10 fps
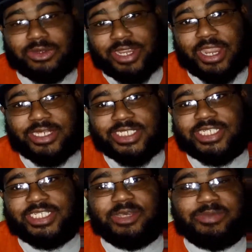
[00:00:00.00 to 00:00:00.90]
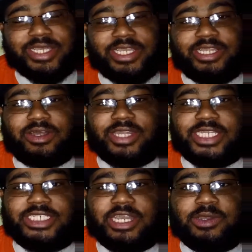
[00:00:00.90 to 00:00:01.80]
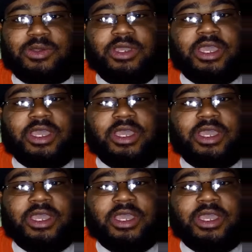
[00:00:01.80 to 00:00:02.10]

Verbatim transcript: guaranteed to see a big hit on that channel